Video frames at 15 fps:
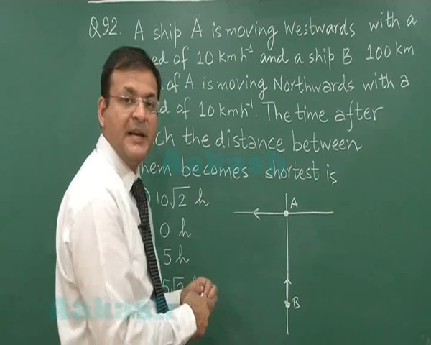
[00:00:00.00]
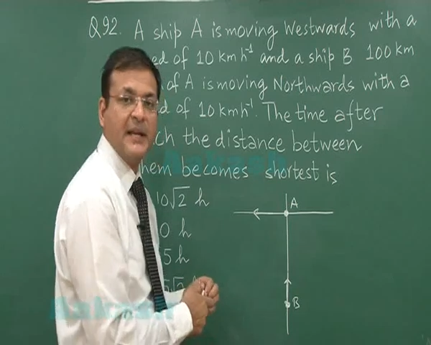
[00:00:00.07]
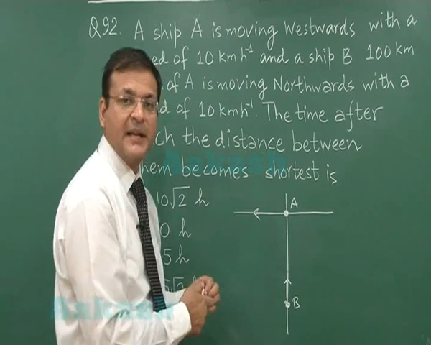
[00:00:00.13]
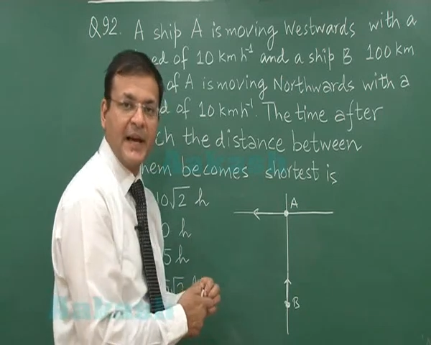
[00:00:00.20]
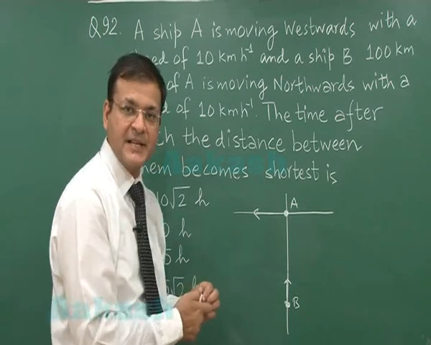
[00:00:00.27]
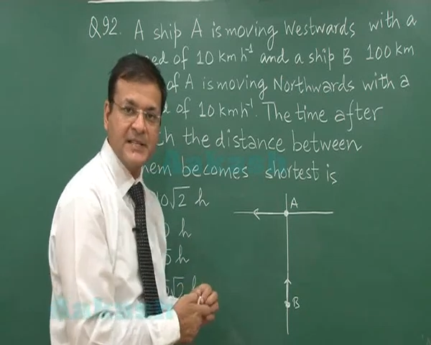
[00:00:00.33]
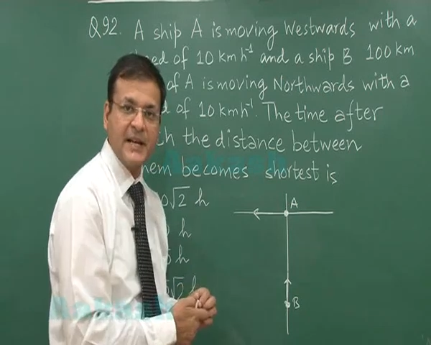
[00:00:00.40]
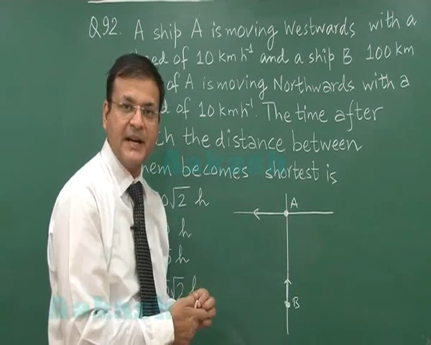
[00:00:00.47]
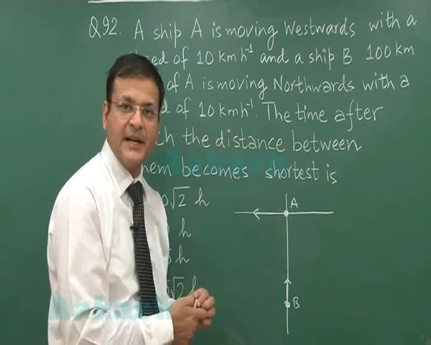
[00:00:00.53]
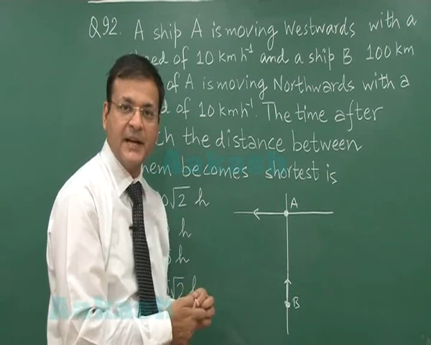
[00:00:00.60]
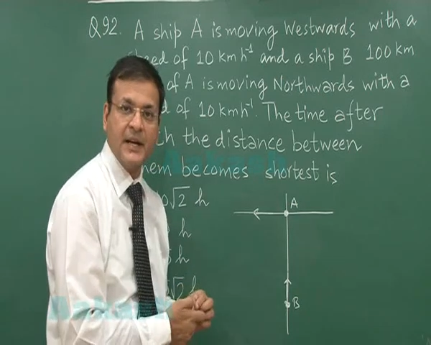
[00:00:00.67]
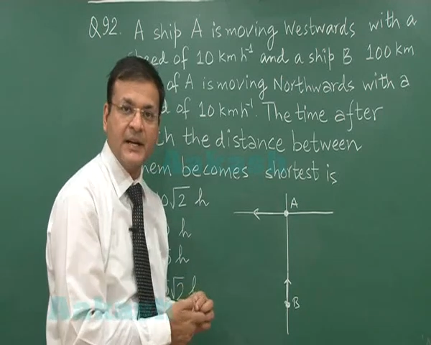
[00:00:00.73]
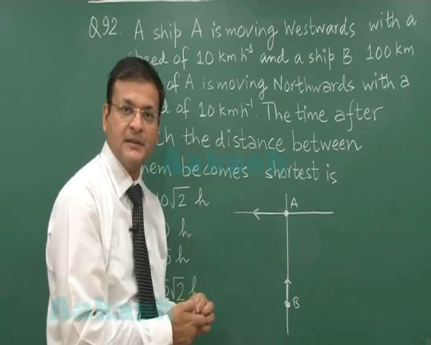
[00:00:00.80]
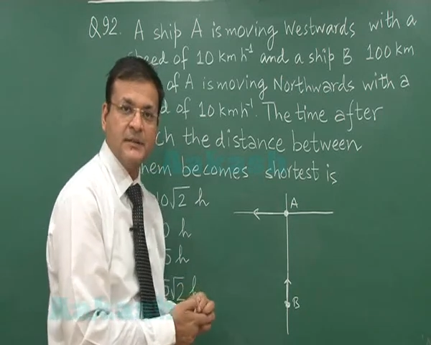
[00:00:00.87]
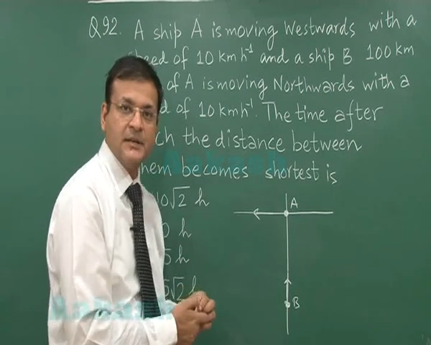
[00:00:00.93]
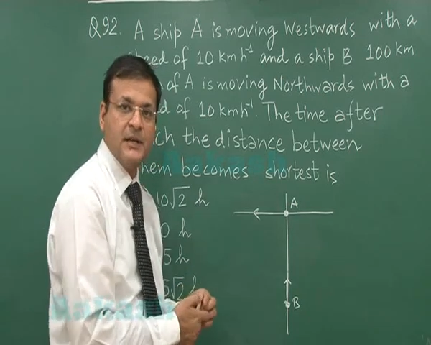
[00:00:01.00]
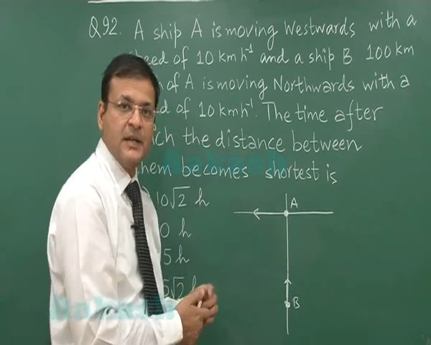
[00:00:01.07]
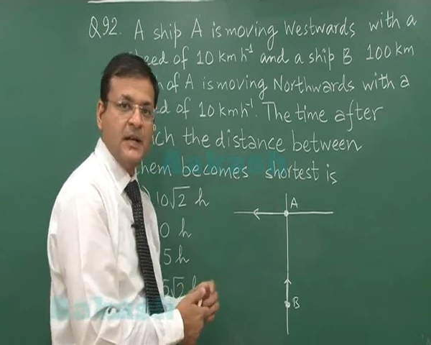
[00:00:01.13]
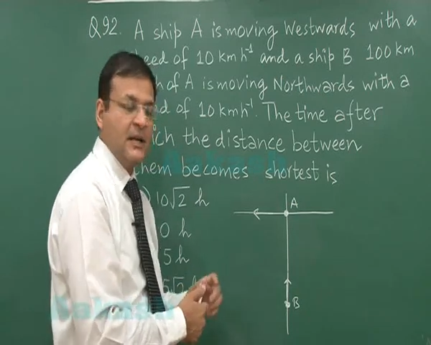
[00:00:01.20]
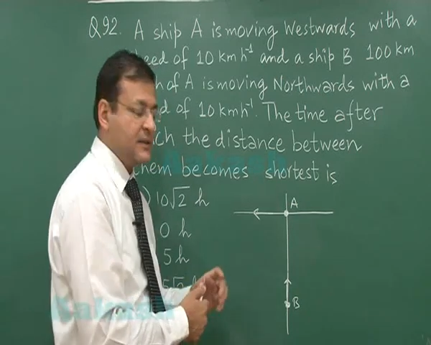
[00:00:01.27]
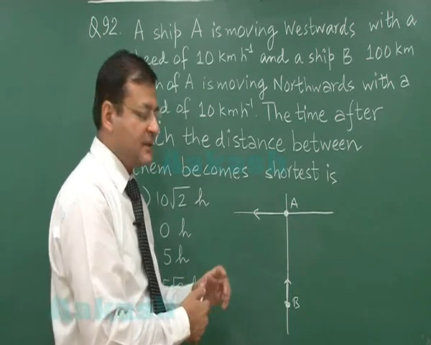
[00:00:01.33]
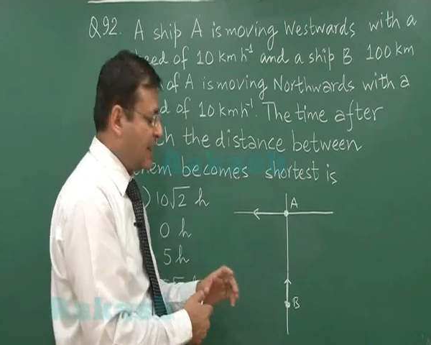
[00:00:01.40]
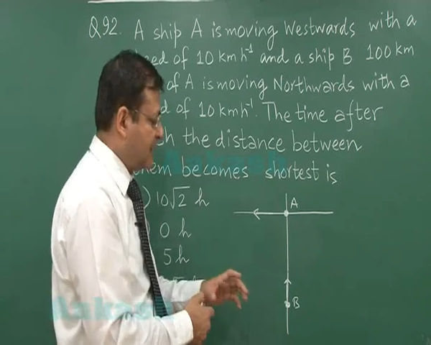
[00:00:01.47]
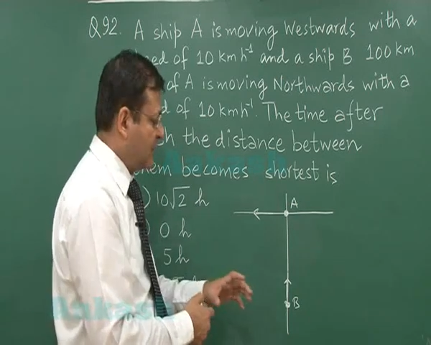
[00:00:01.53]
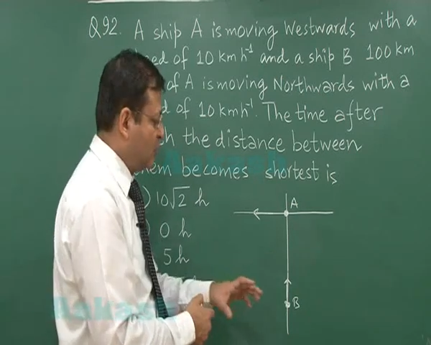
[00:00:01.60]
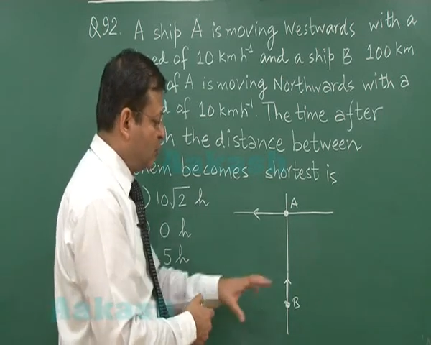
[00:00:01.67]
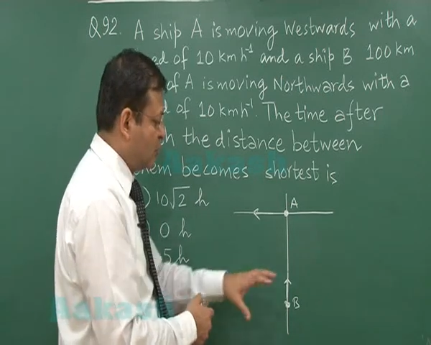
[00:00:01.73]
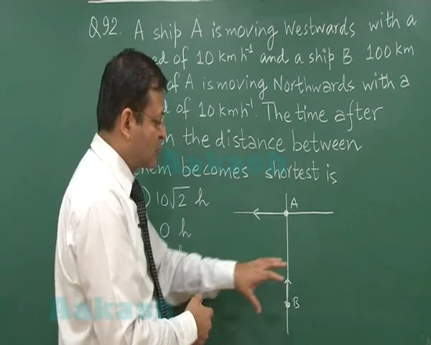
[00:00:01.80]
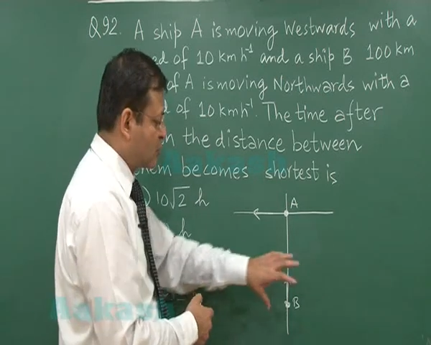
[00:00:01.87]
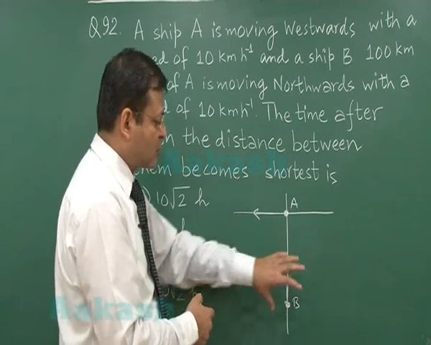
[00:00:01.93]
be a nice idea that
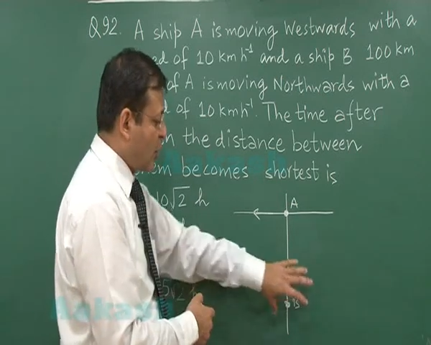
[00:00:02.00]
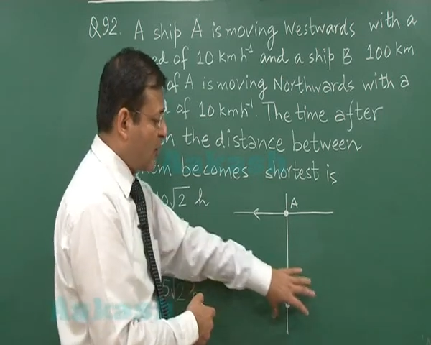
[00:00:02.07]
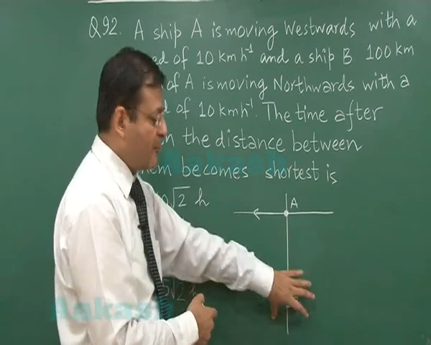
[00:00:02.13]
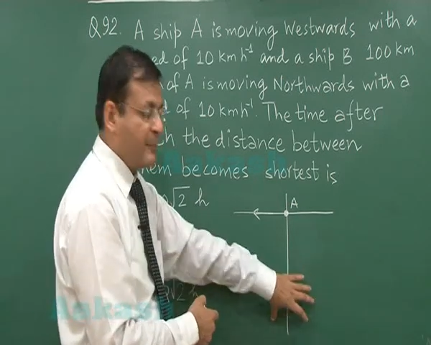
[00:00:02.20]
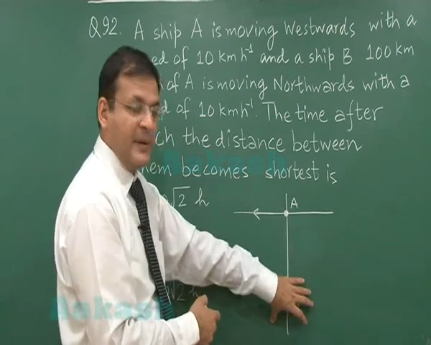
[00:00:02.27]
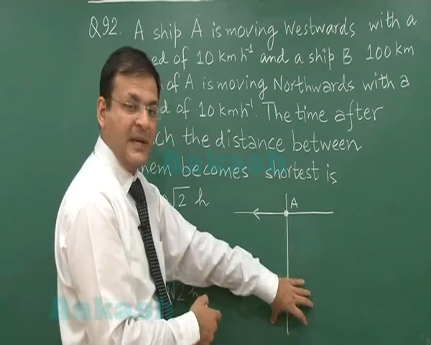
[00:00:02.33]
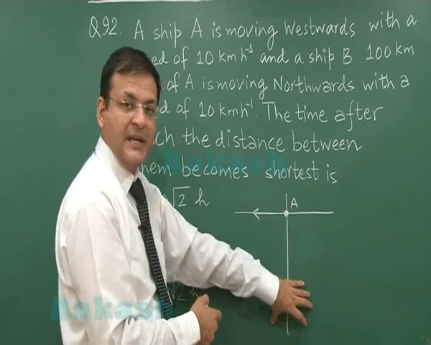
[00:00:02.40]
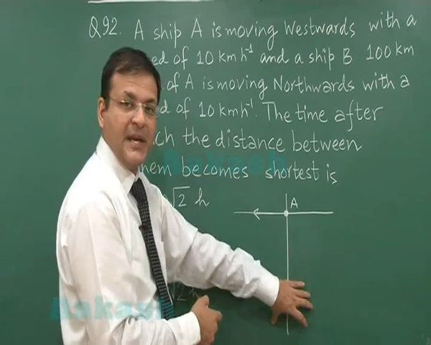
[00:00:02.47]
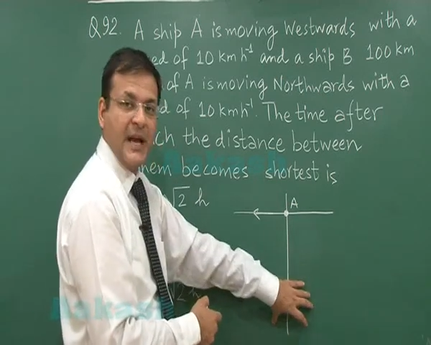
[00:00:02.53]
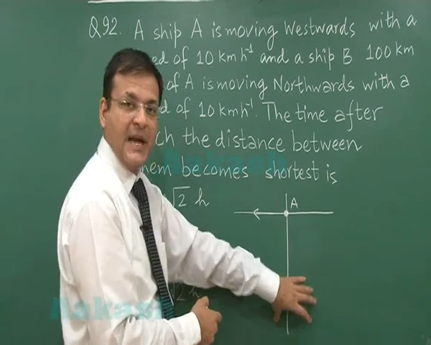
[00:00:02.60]
you stop B